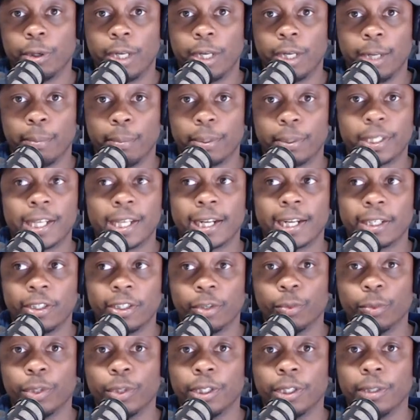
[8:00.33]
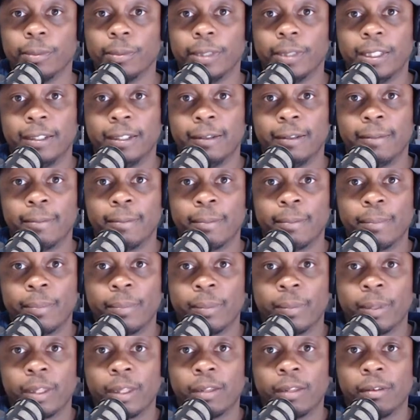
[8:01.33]
and protecting the rim.
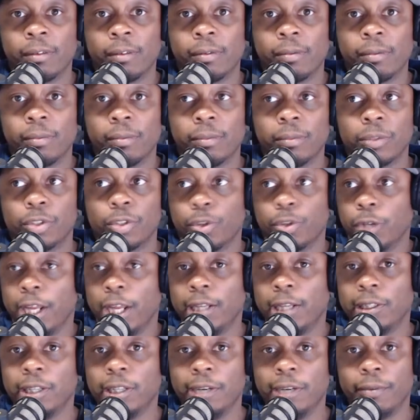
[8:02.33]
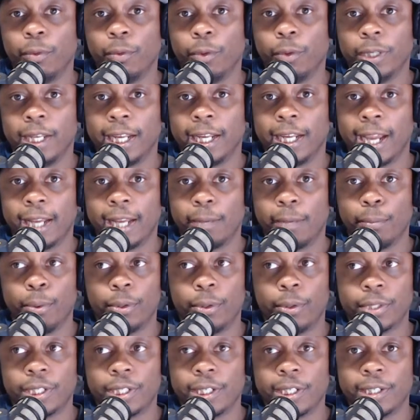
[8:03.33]
So they loving what they got in
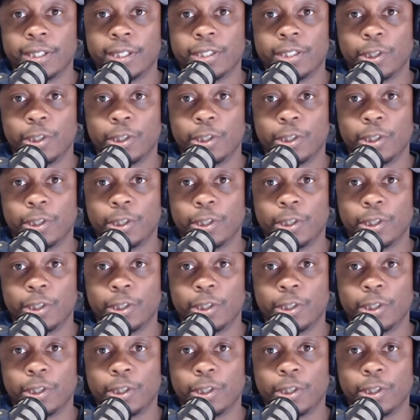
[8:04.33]
Porzingis.